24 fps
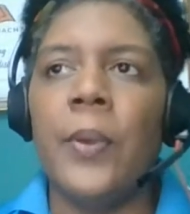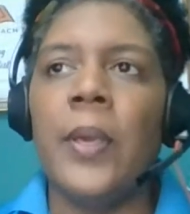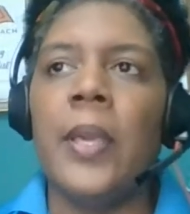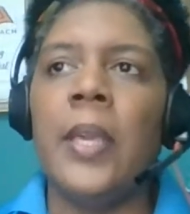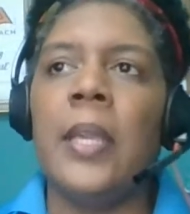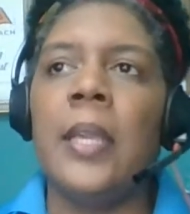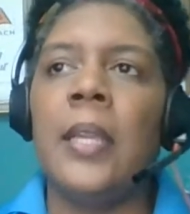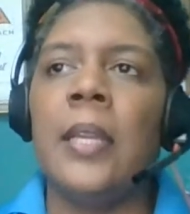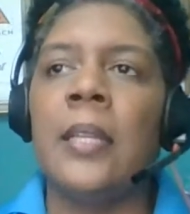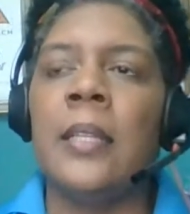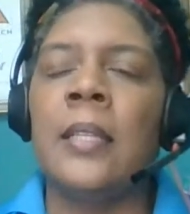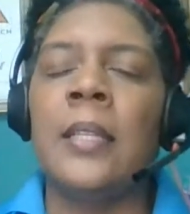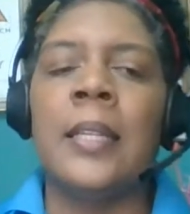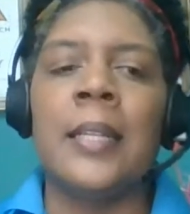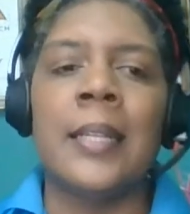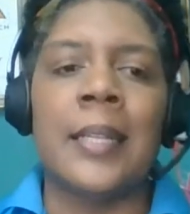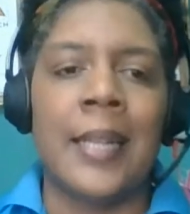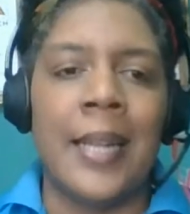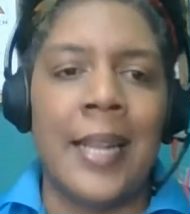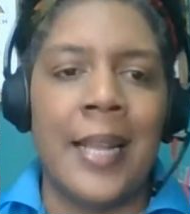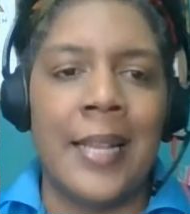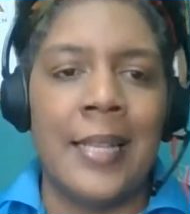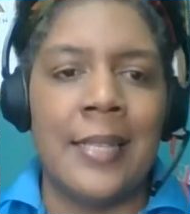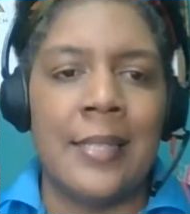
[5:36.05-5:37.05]
in a
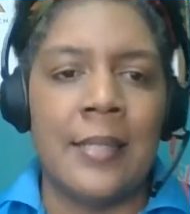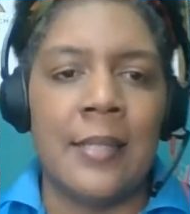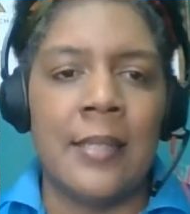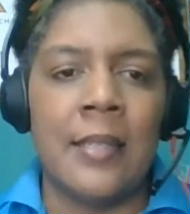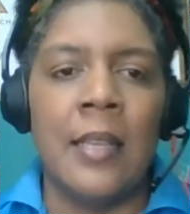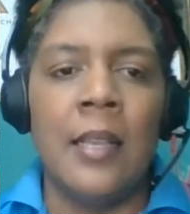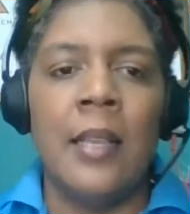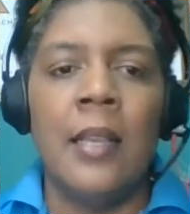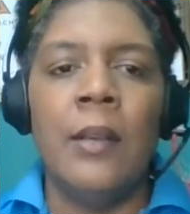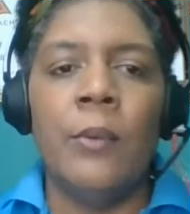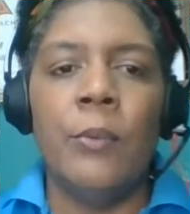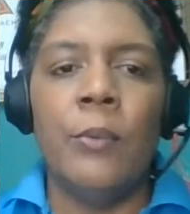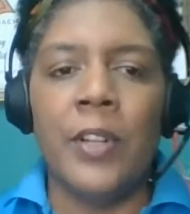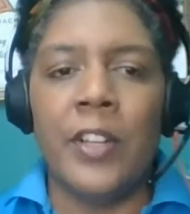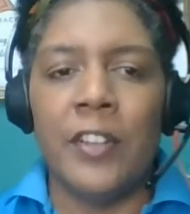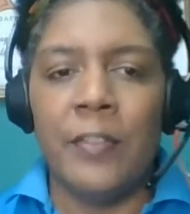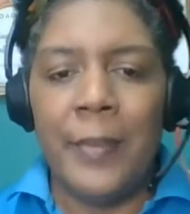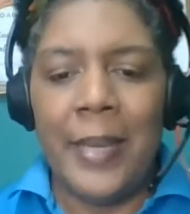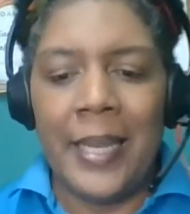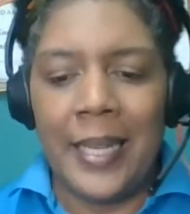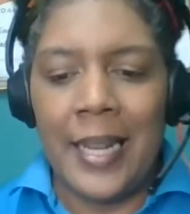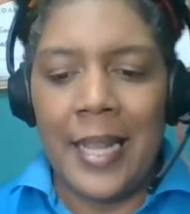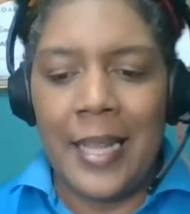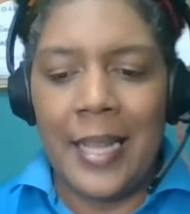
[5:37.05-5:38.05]
class, one of
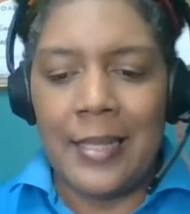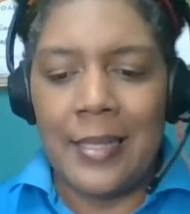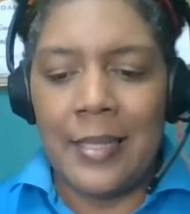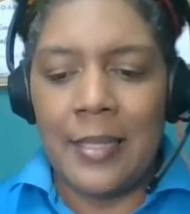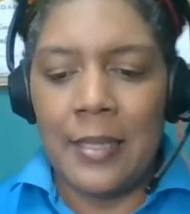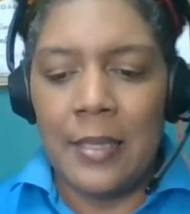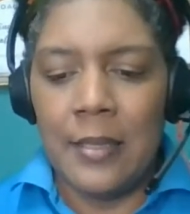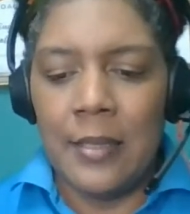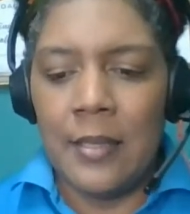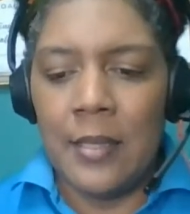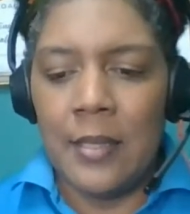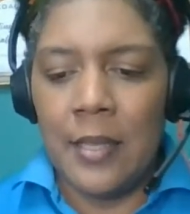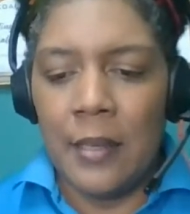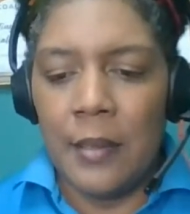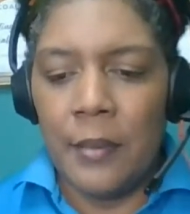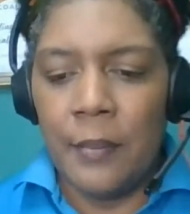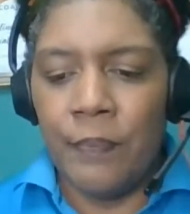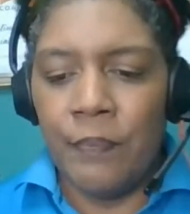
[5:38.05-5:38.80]
my classes